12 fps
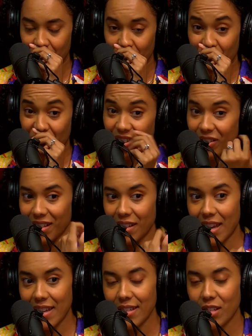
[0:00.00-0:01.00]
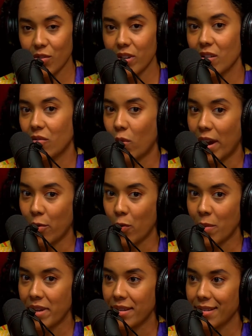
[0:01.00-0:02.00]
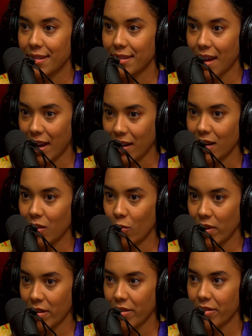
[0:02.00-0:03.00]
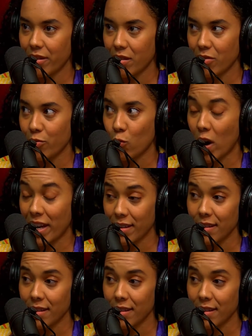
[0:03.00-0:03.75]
Well, there's a history of white women siding with white